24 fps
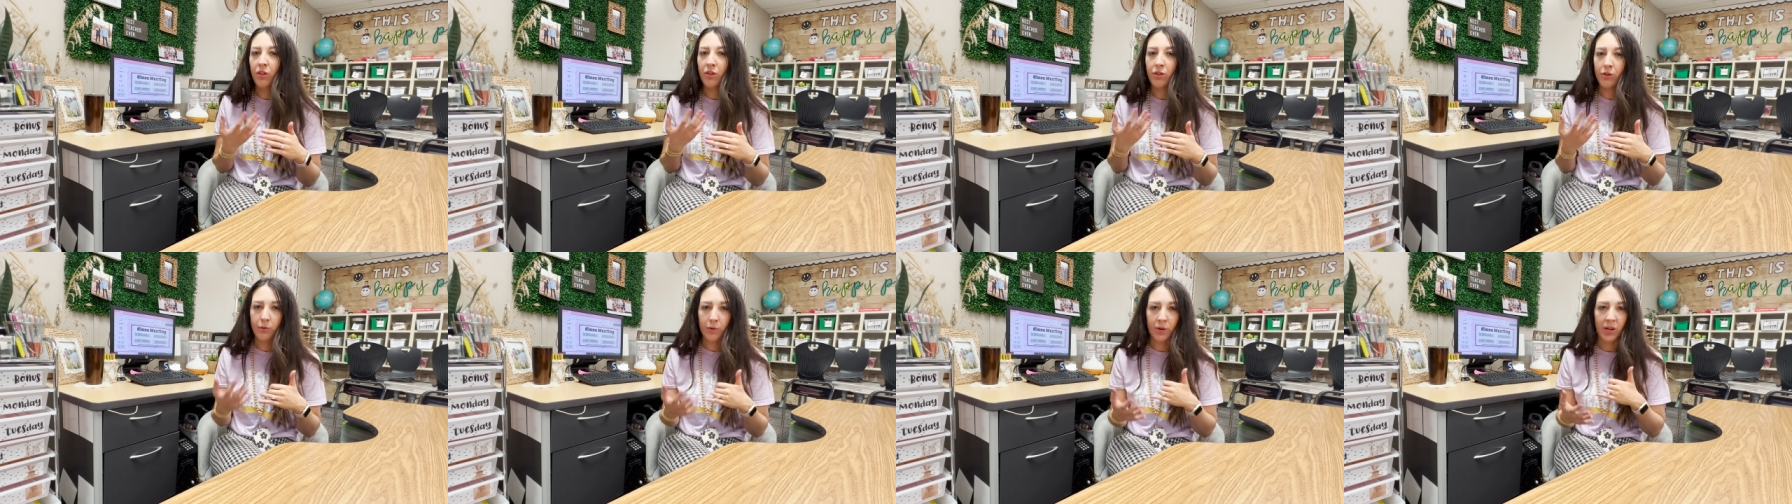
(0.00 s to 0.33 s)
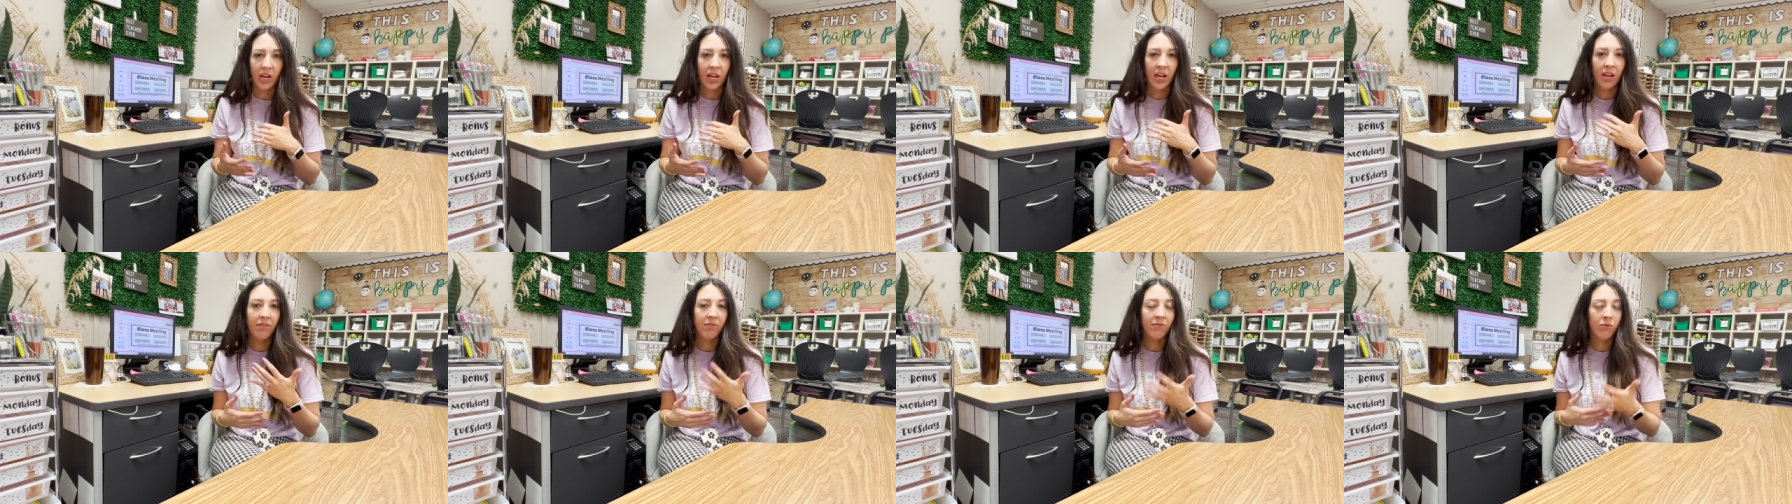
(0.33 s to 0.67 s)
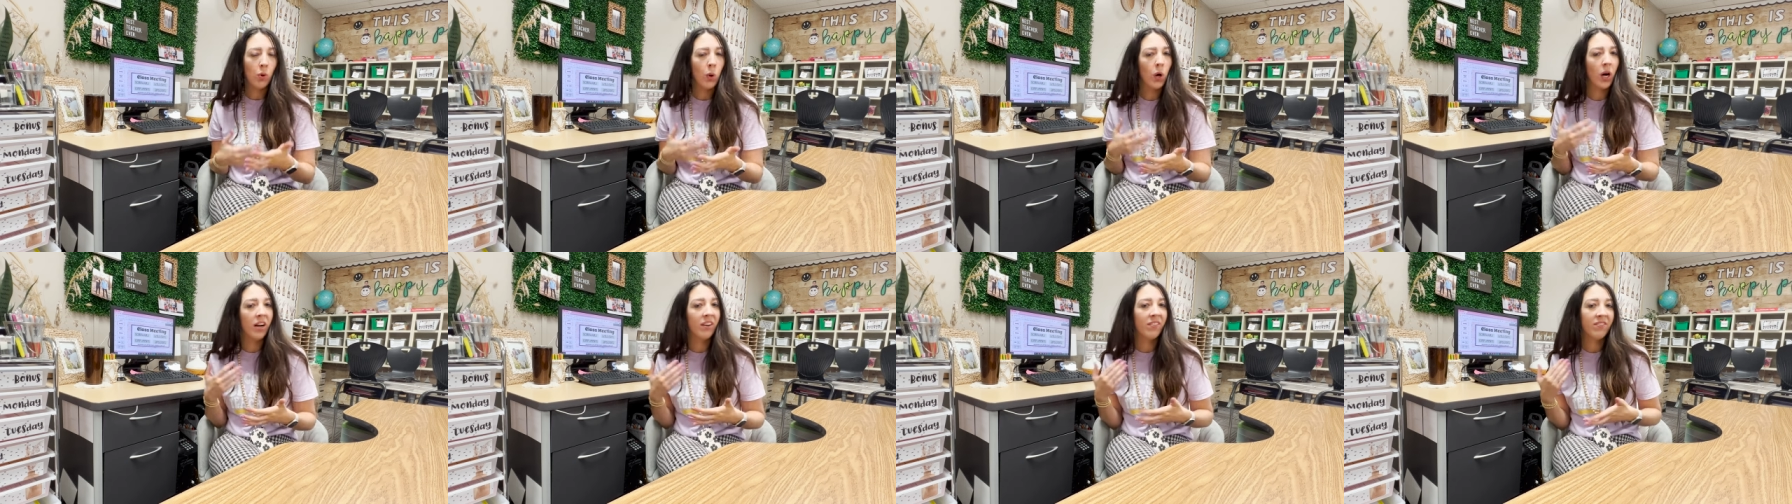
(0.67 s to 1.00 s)
three,
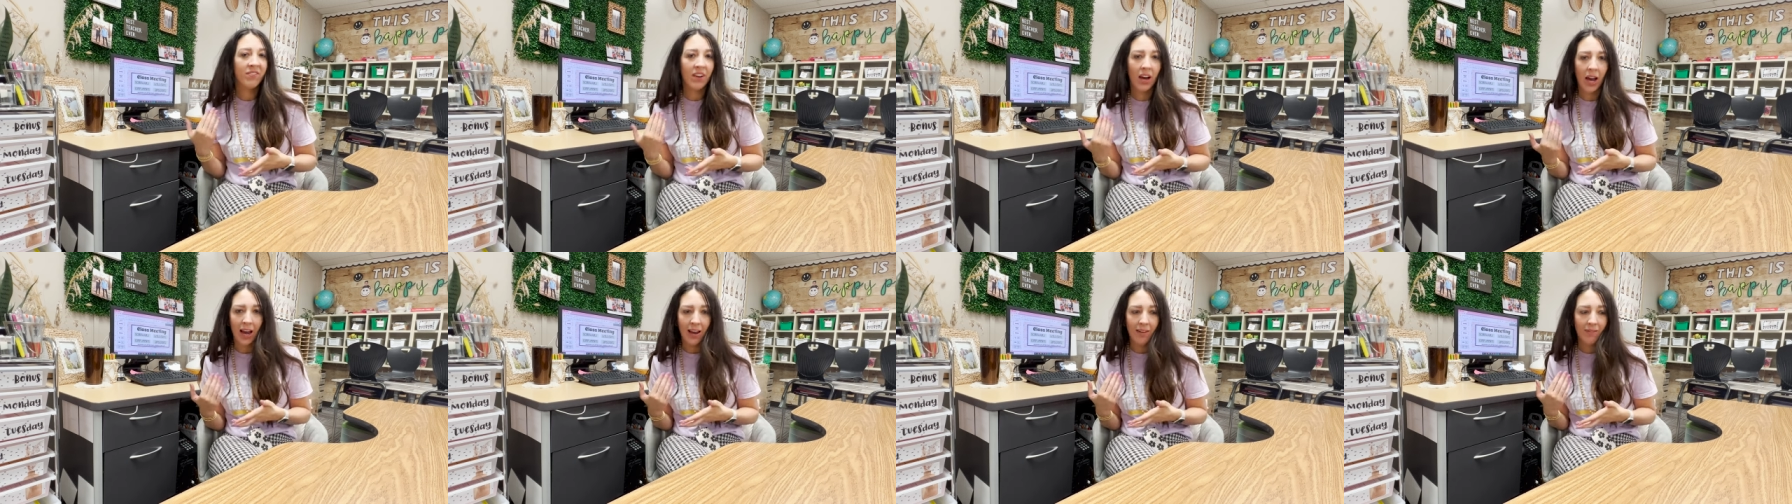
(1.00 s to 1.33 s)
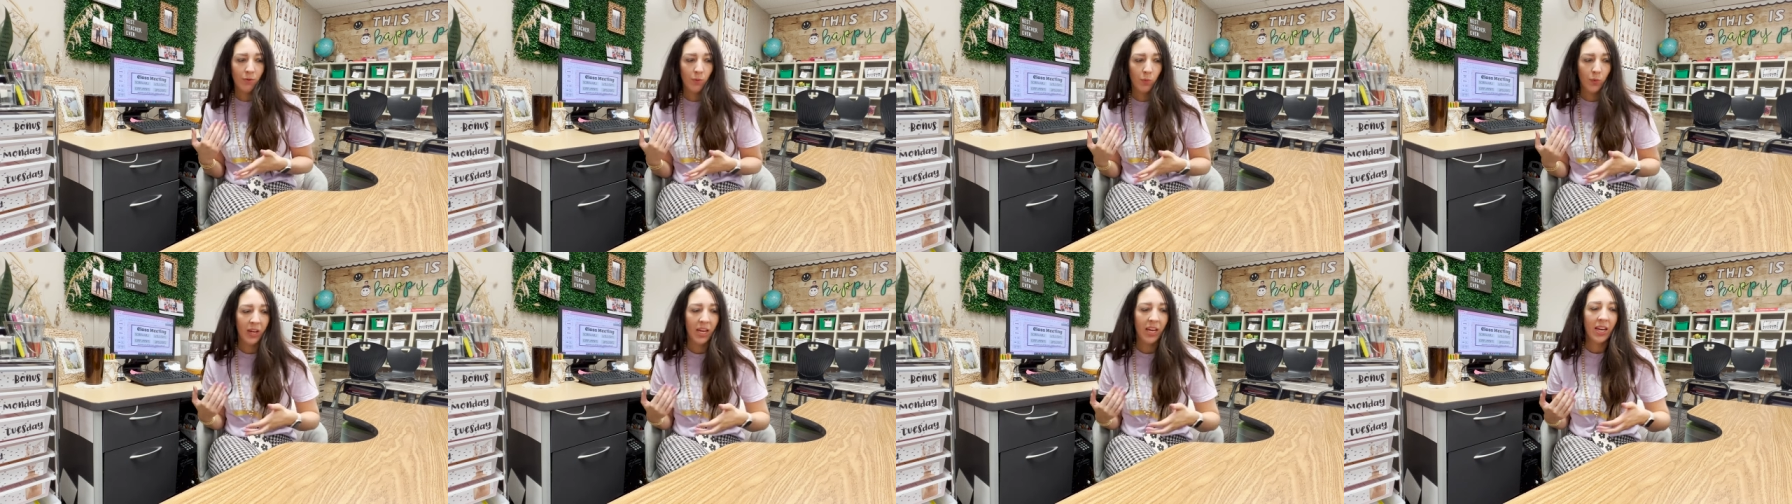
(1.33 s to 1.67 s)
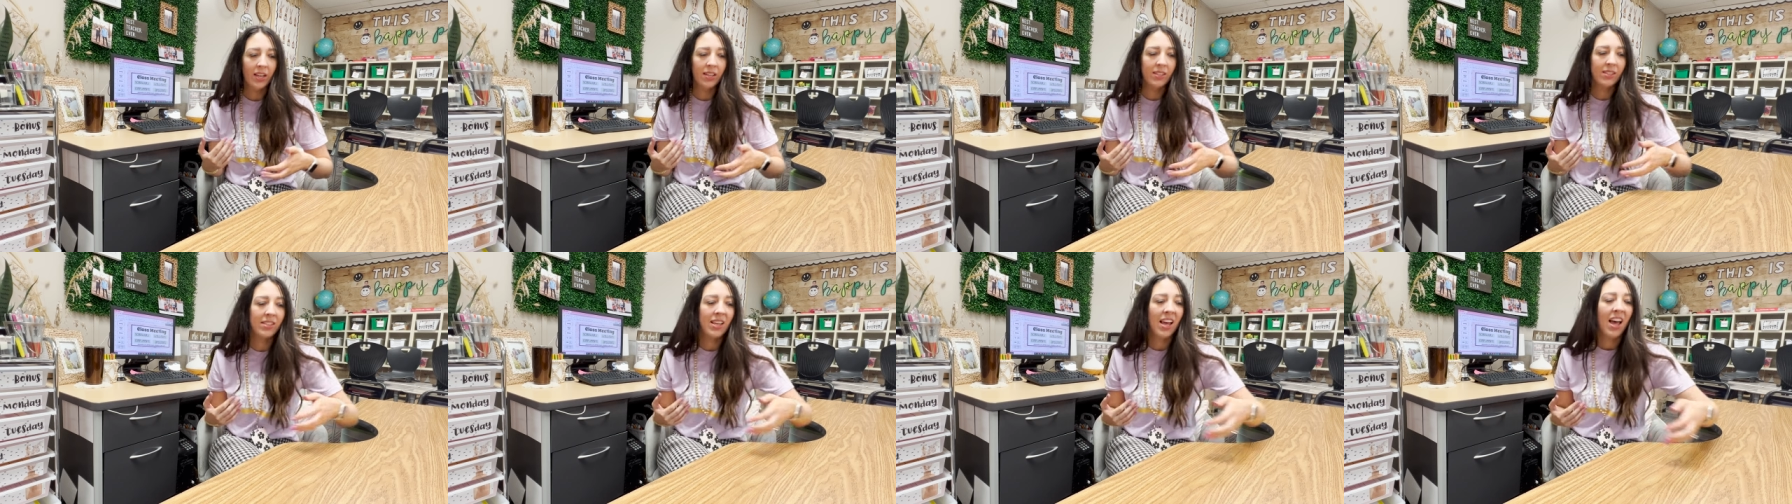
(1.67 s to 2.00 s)
four, five
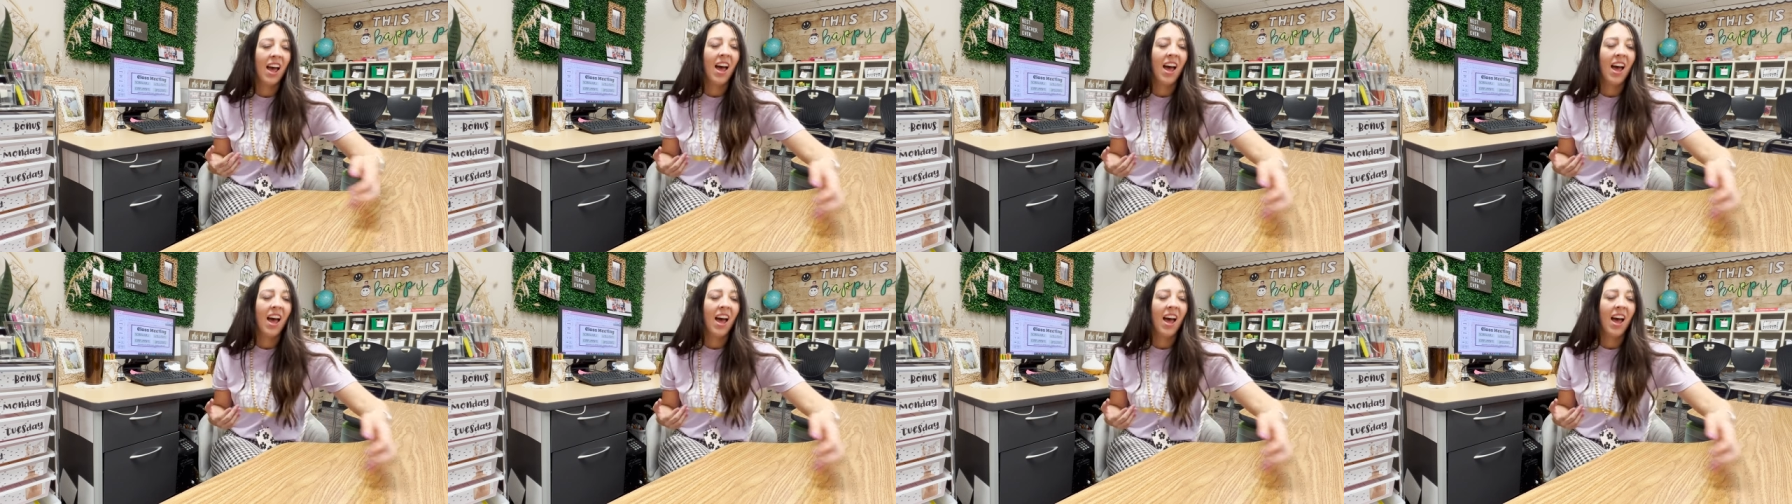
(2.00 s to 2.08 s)
weeks,